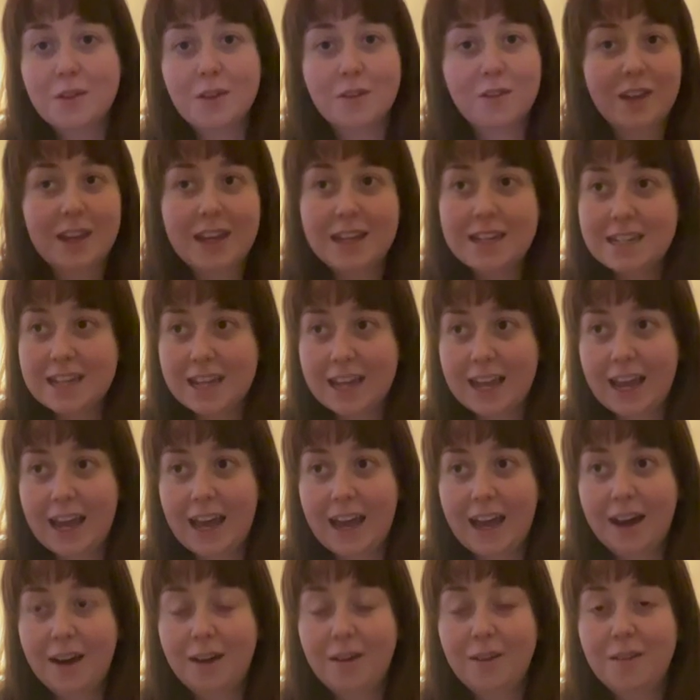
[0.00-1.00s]
of eating
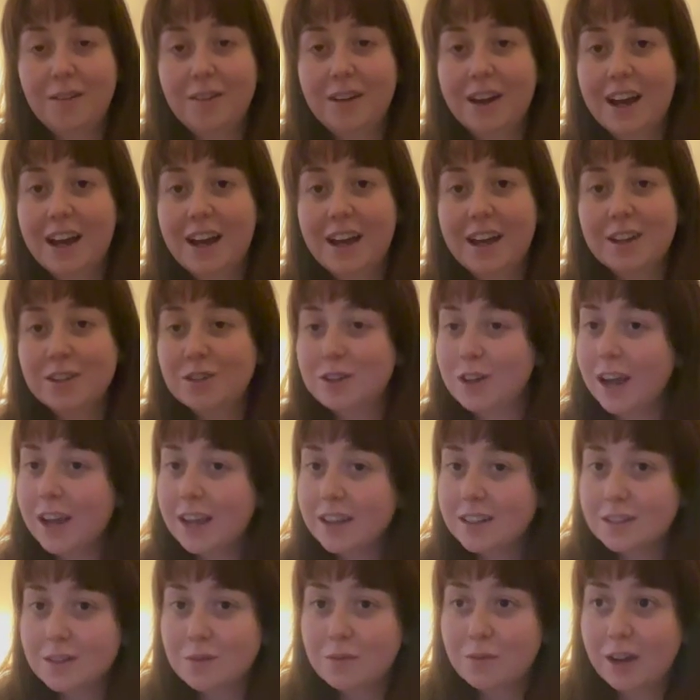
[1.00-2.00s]
out, trying
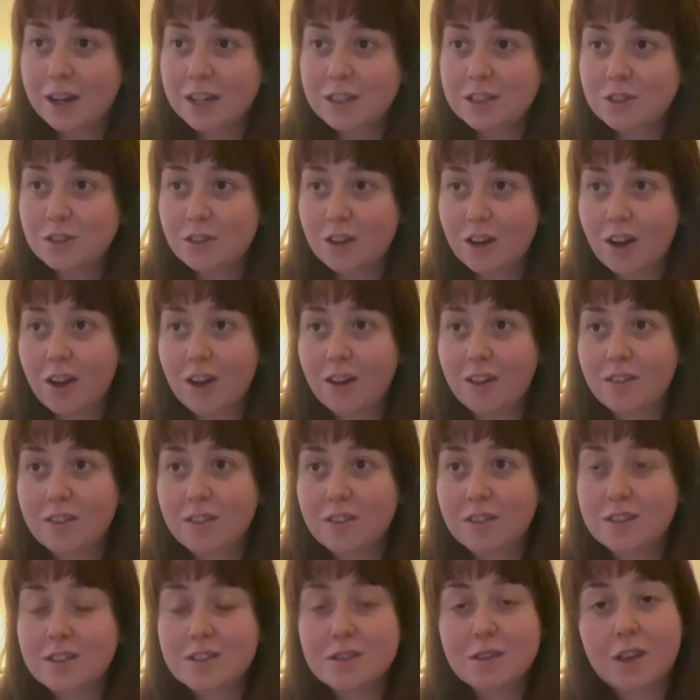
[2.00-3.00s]
some
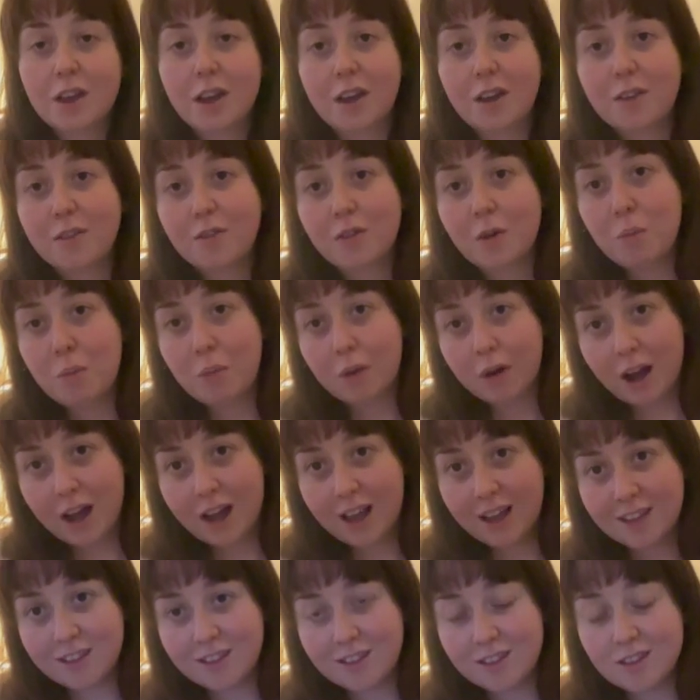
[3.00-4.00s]
restaurants, going for
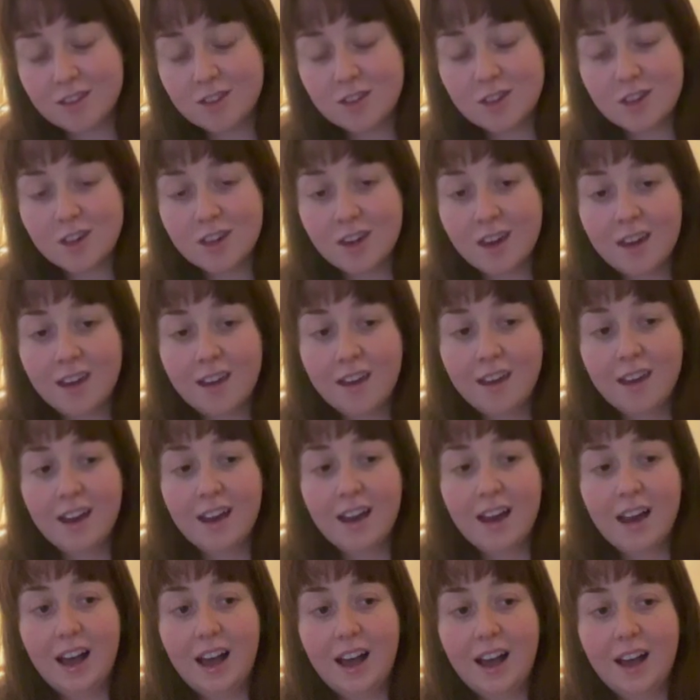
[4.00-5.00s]
brunch,
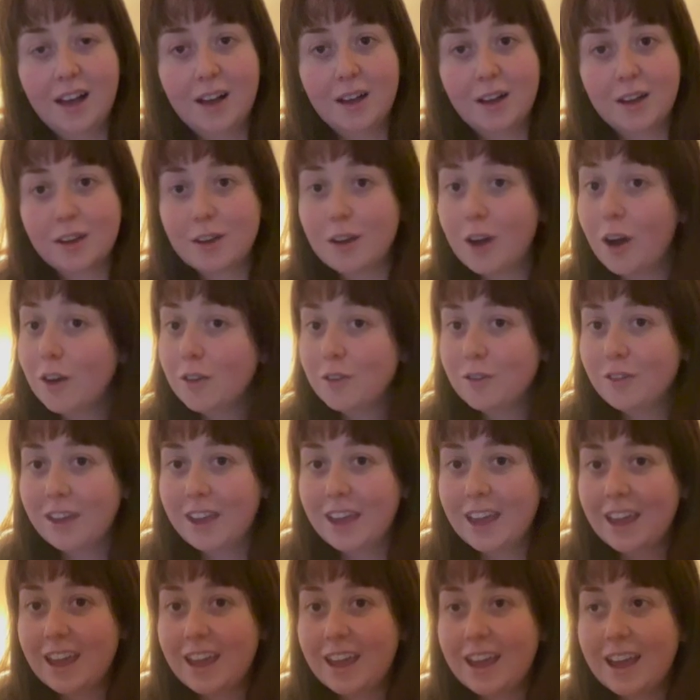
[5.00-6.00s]

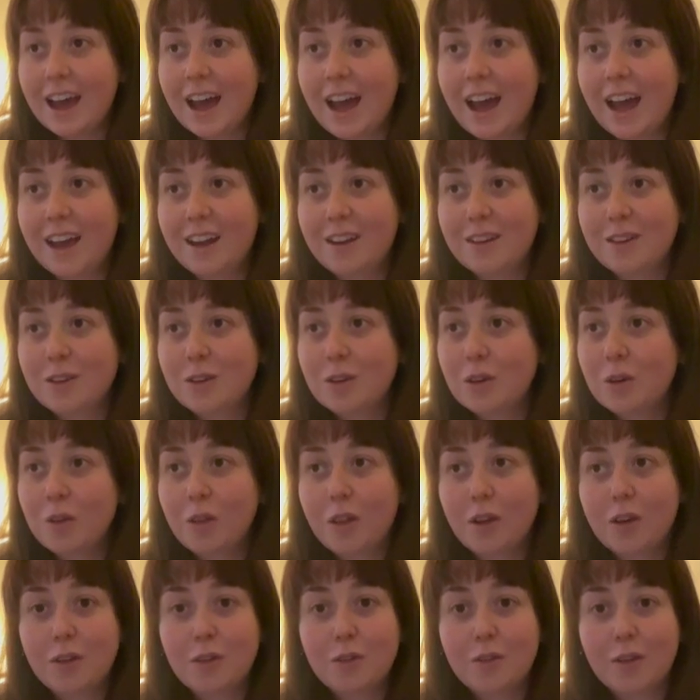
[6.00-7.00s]
coffee and all
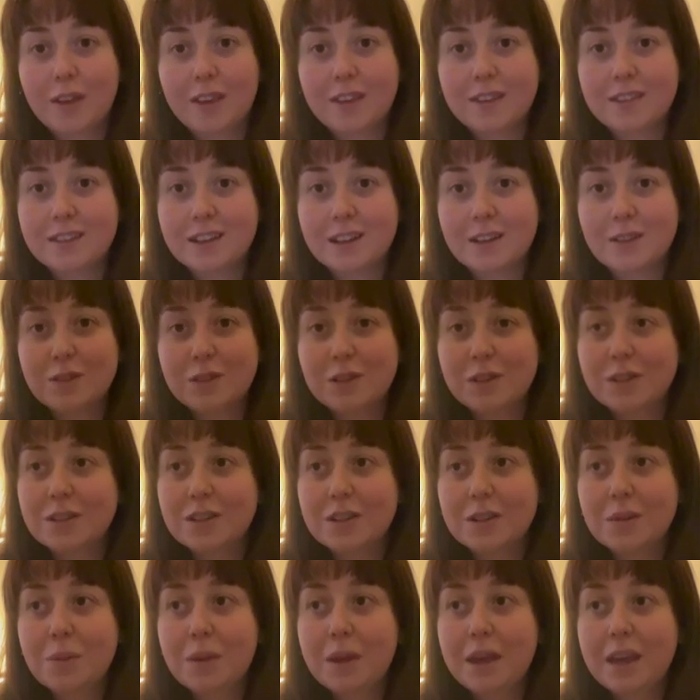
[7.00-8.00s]
those fun stuff. So it's
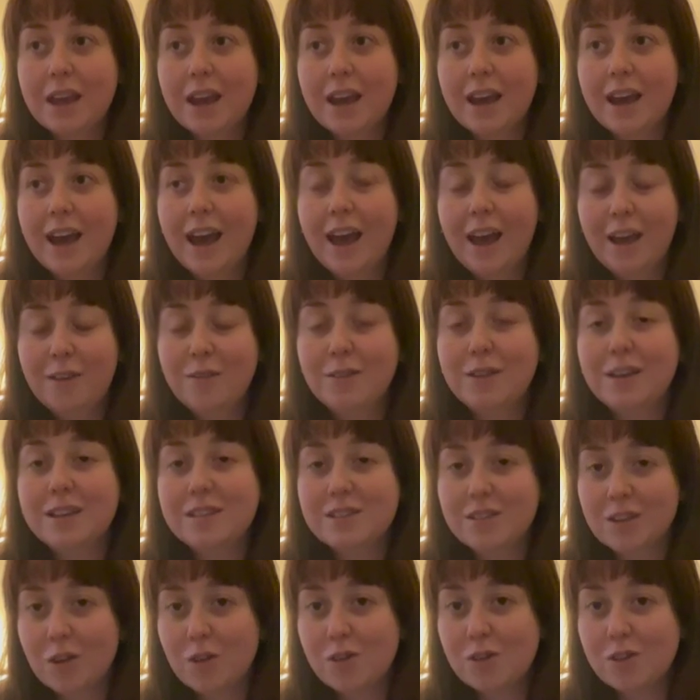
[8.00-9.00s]
going to be a heavy
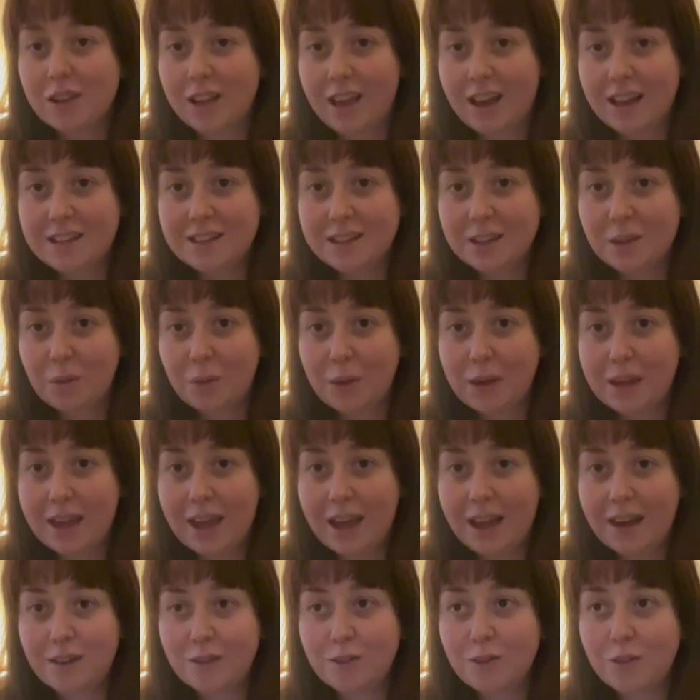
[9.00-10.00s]
socializing
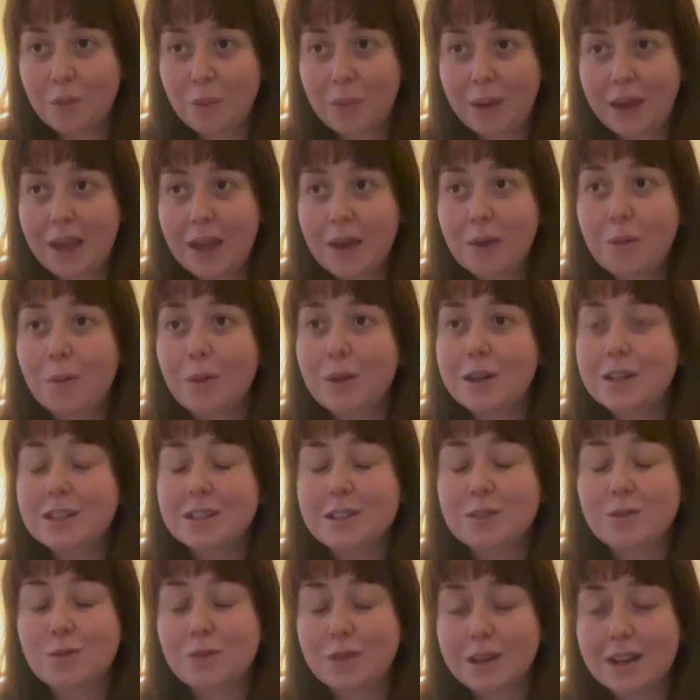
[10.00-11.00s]
weekend for me, which
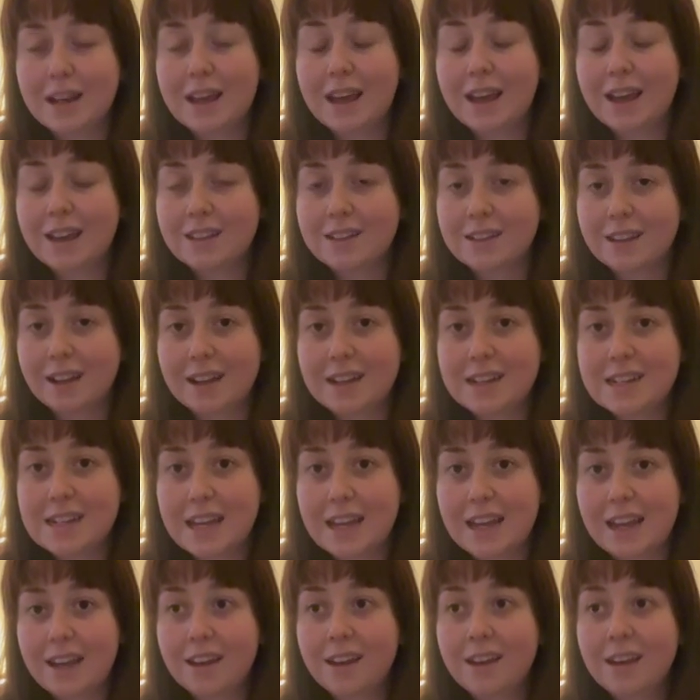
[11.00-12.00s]
is really
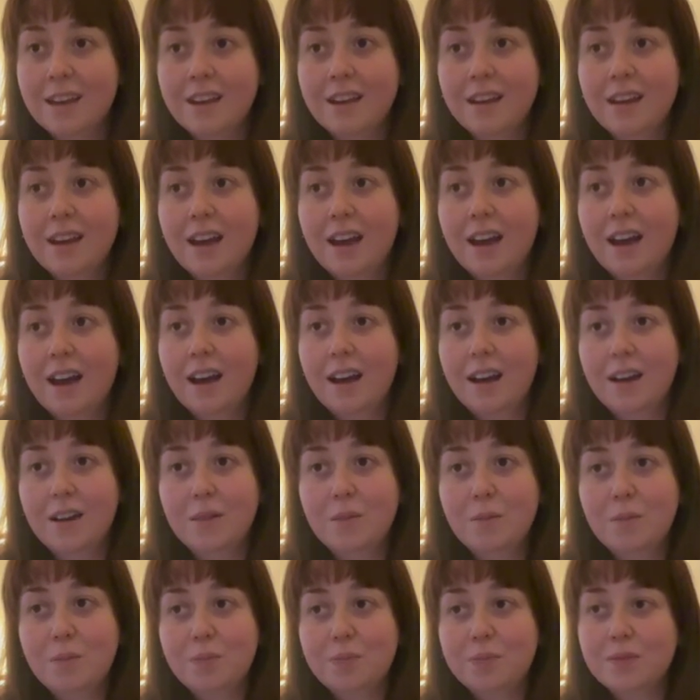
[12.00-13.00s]
exciting.
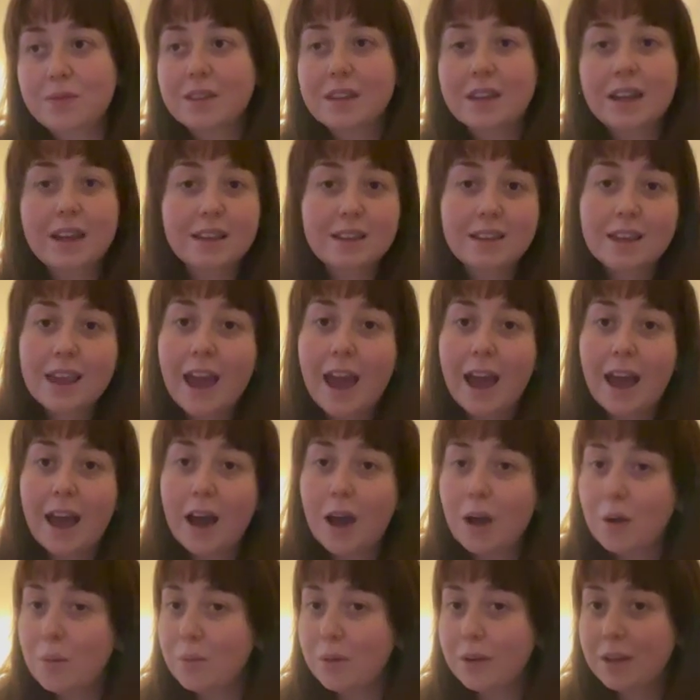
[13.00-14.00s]
And yeah,
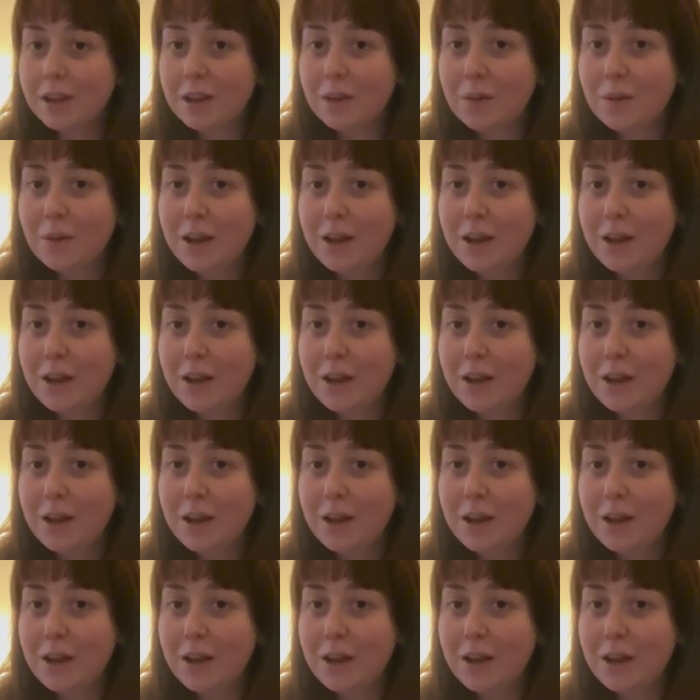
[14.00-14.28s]
I'll bring you